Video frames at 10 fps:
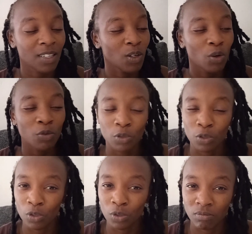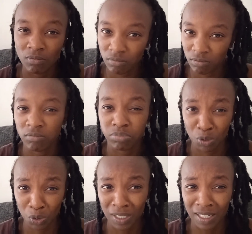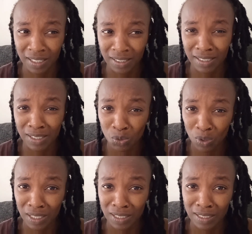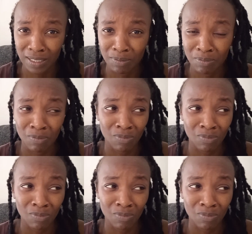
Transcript: go for products this quality